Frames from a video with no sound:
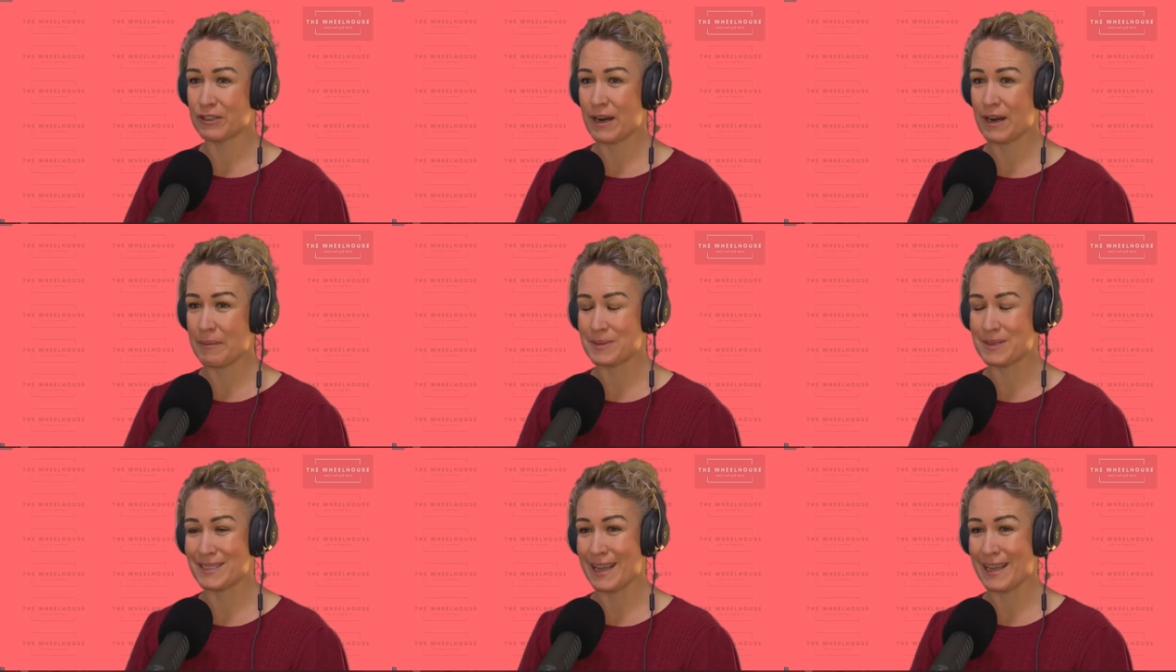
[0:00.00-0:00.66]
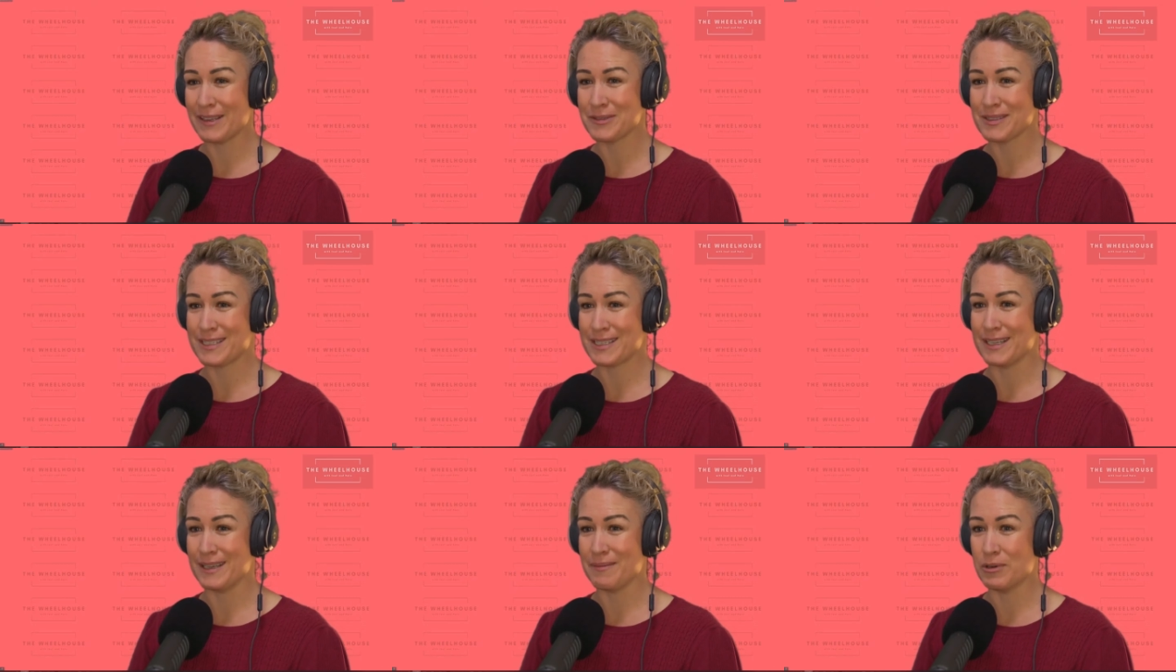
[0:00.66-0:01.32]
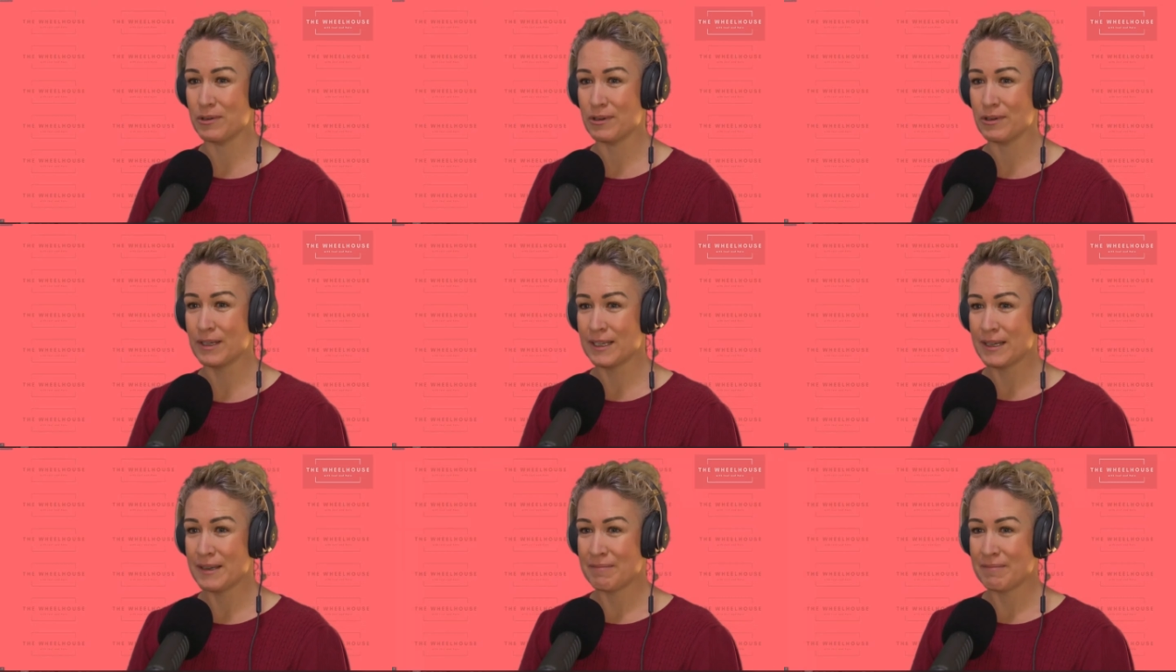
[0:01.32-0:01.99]
crap sales team or,
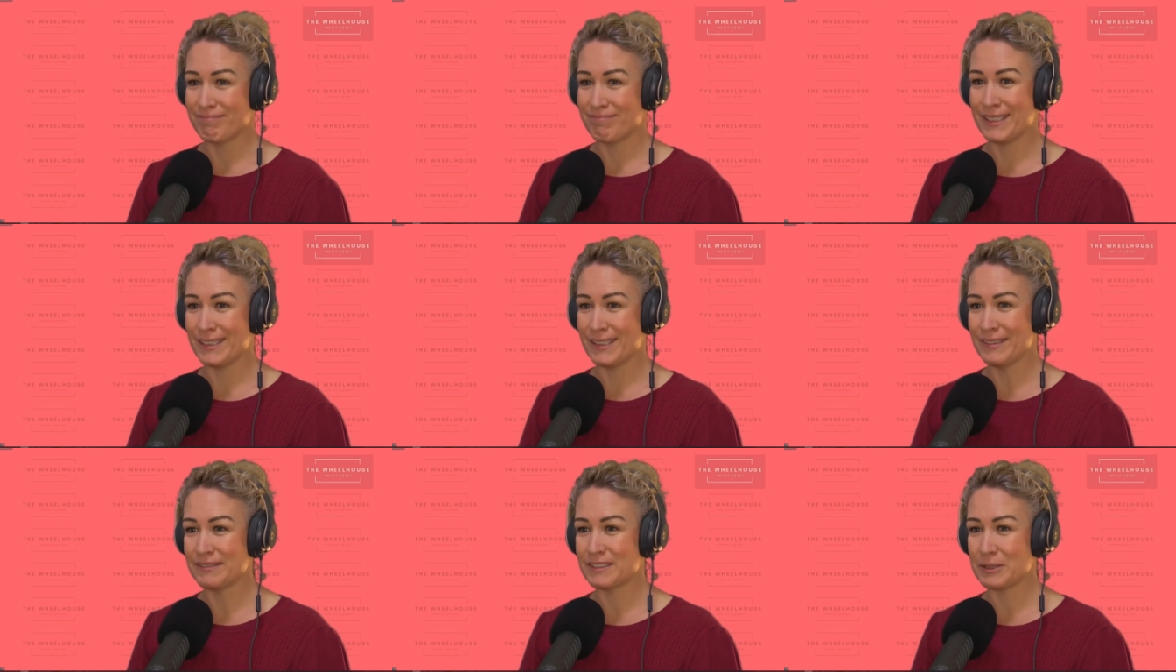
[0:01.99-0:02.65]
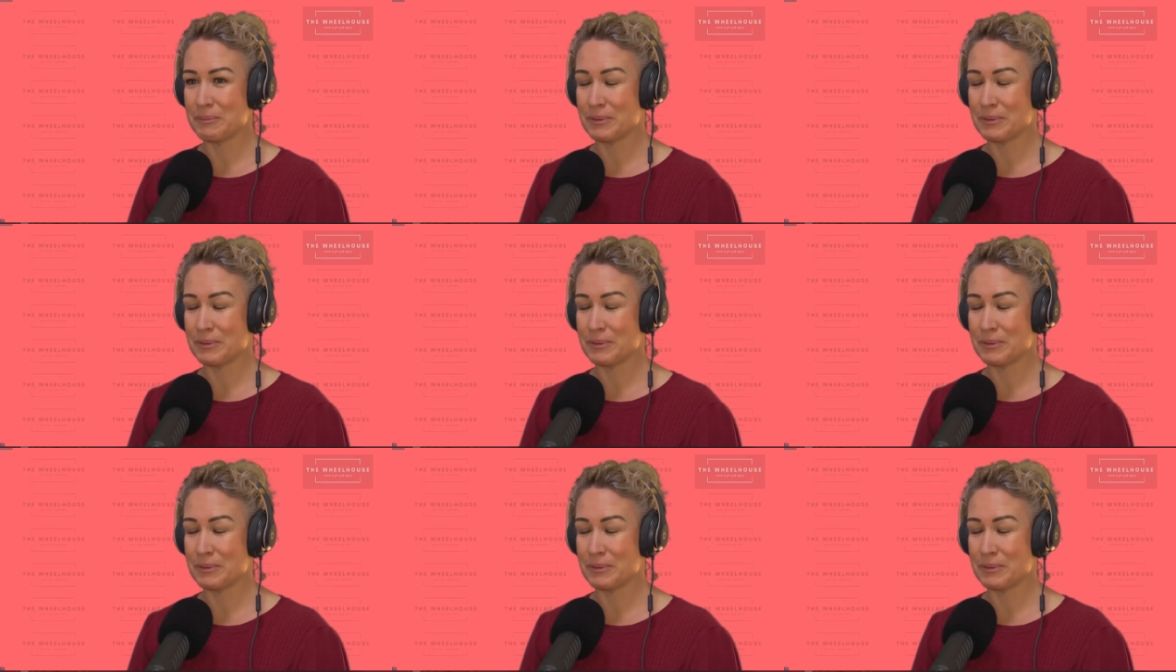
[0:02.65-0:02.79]
you know,